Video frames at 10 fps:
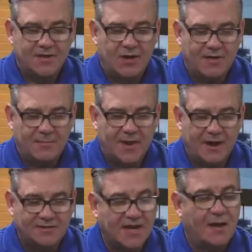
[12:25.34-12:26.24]
Yogi
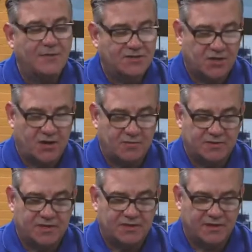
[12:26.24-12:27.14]
Bear, Tom and Jerry,
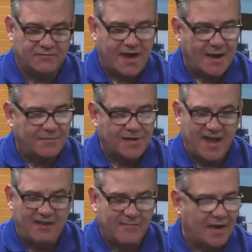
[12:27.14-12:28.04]
which I love. Captain
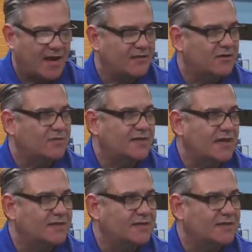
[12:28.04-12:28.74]
Caveman, I don't know what that